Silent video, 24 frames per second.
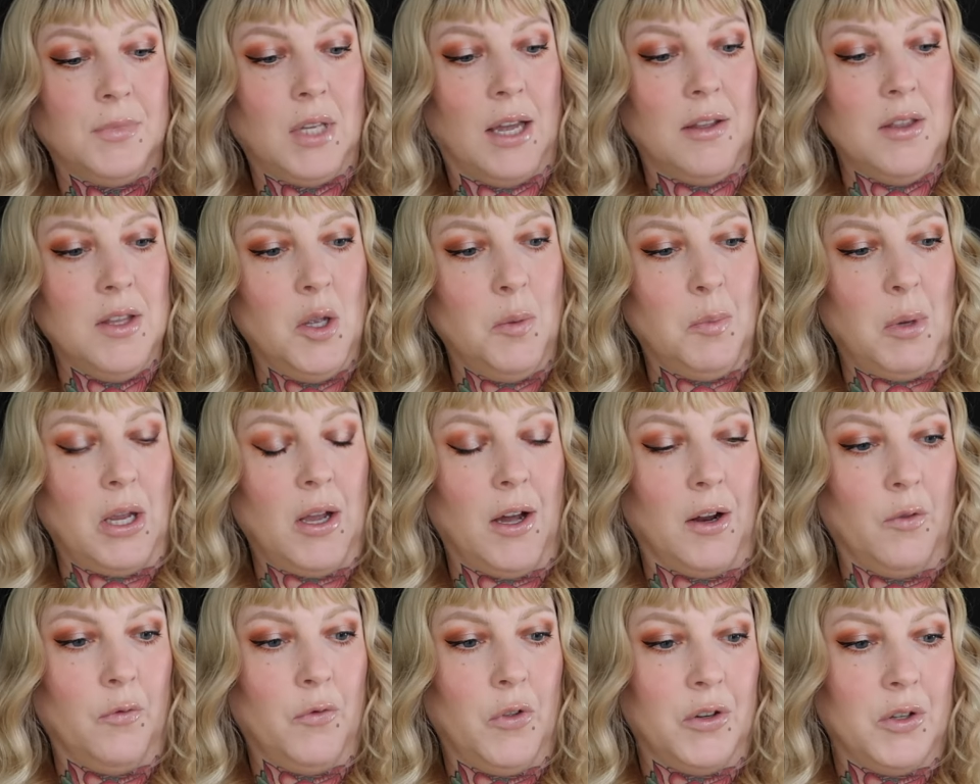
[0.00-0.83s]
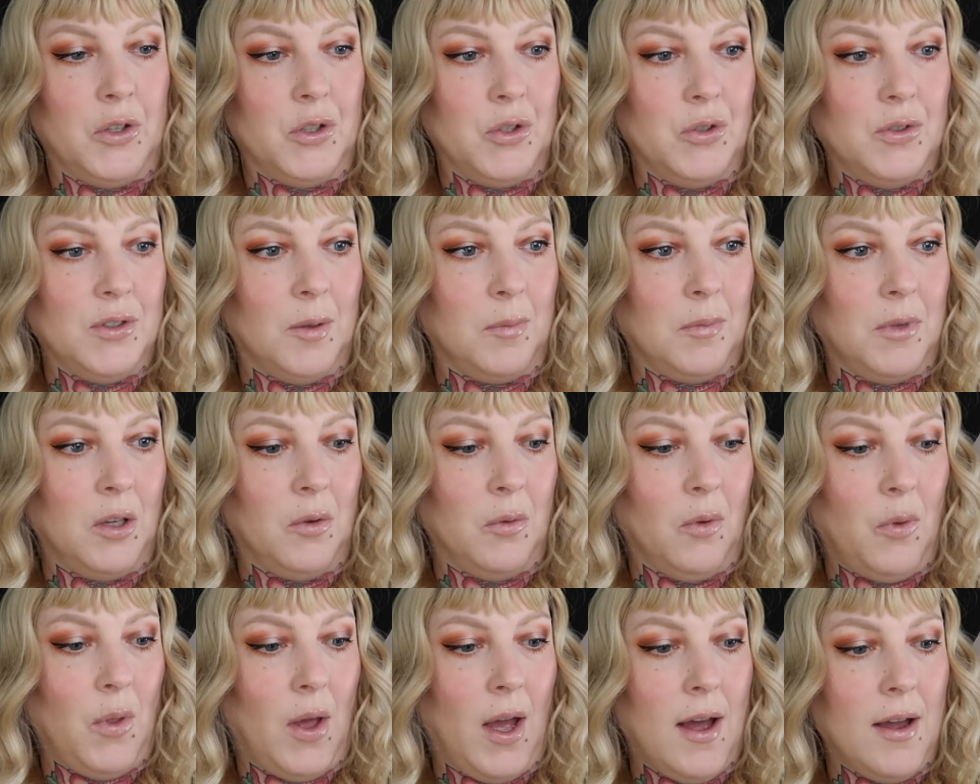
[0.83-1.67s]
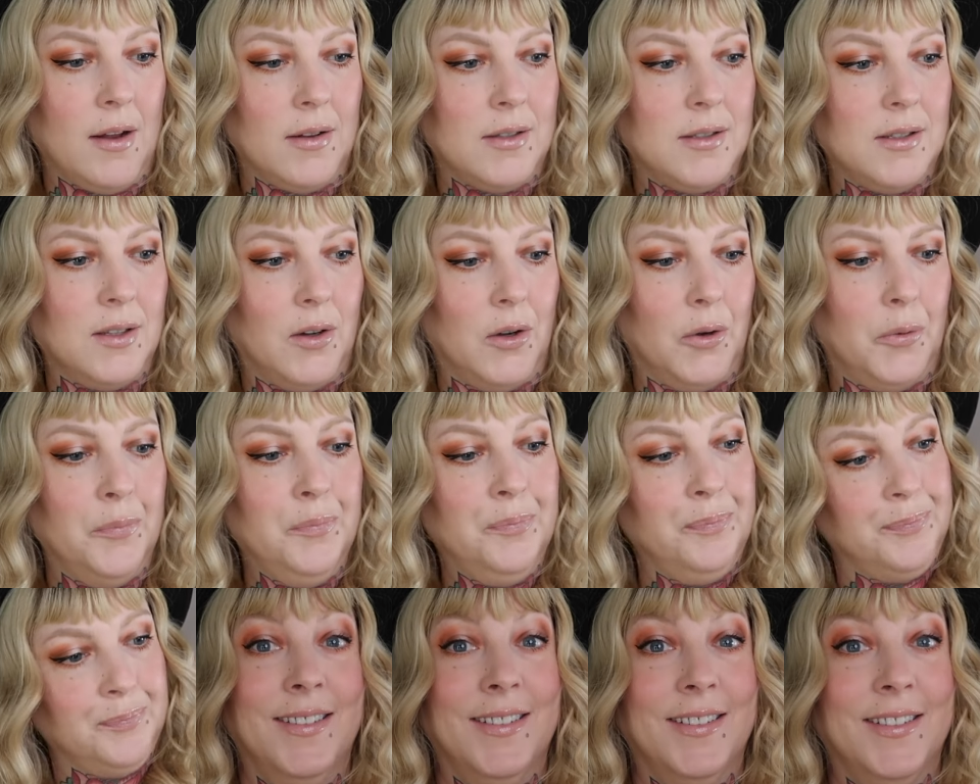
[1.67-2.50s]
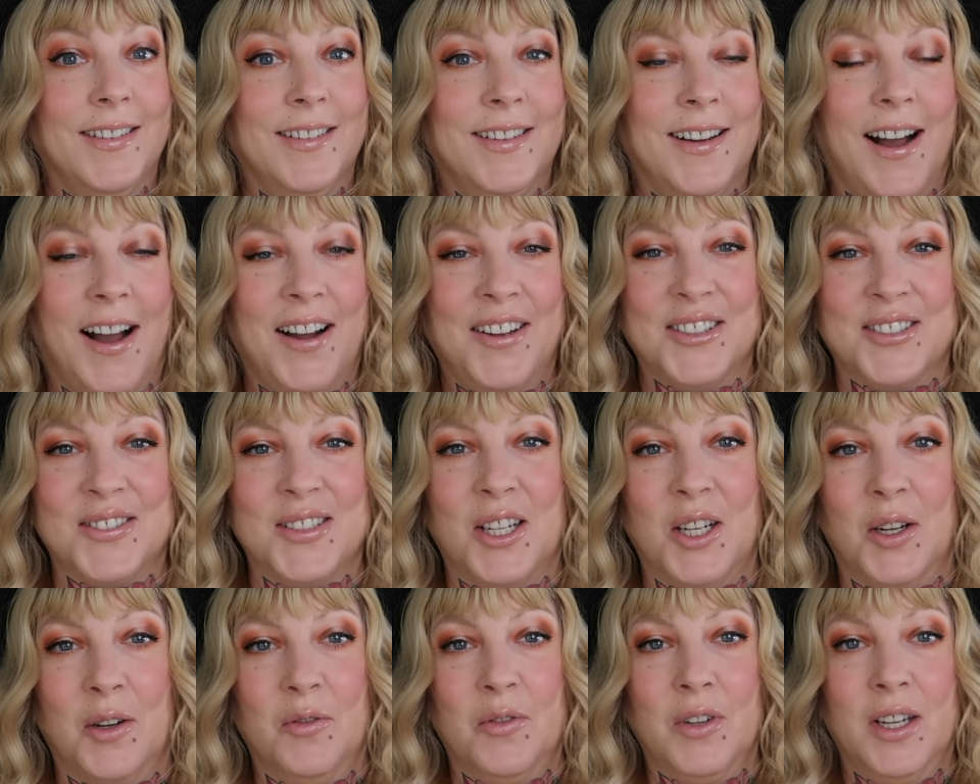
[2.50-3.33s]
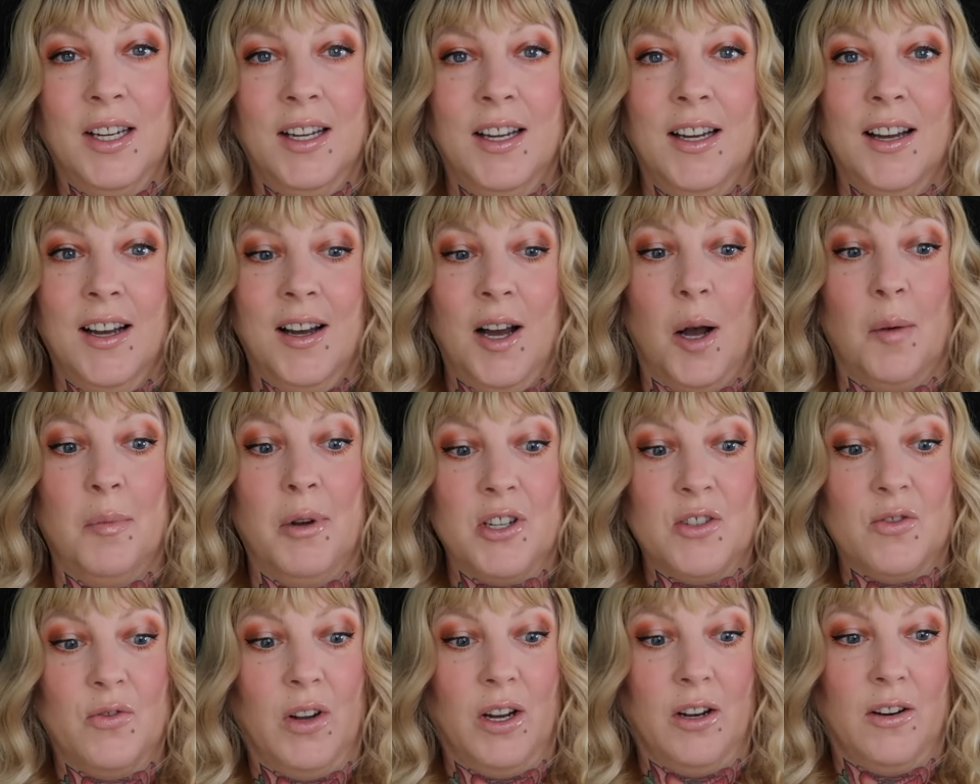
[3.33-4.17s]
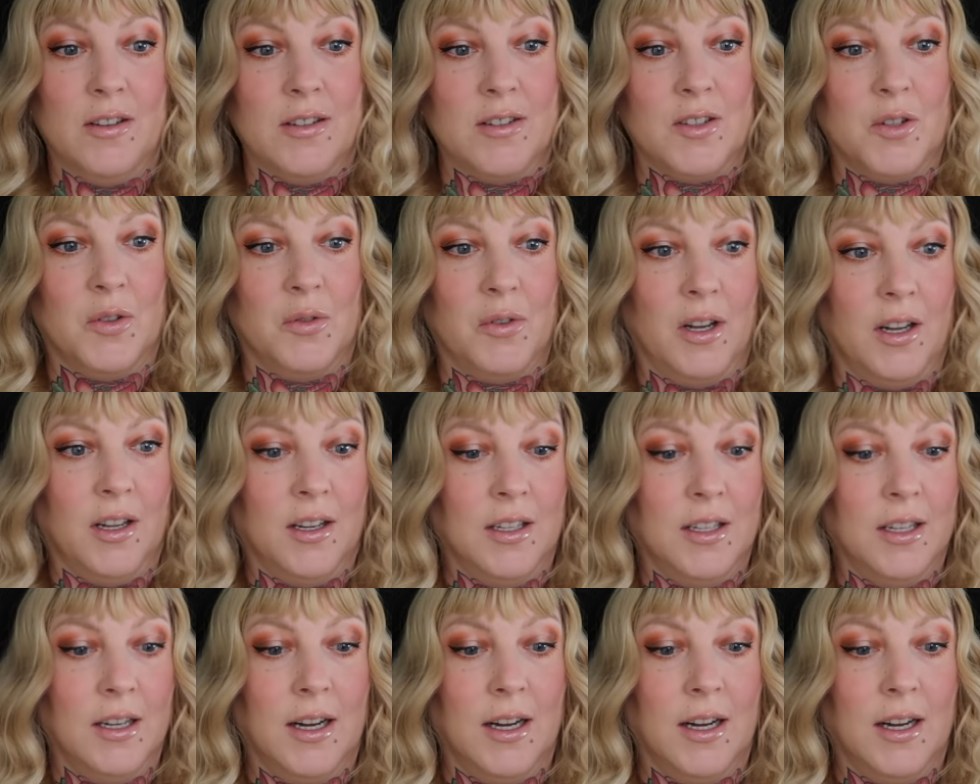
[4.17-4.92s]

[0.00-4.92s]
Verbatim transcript: I think it'd be kind of fun to do something with that. So I also have a bunch of errands to run,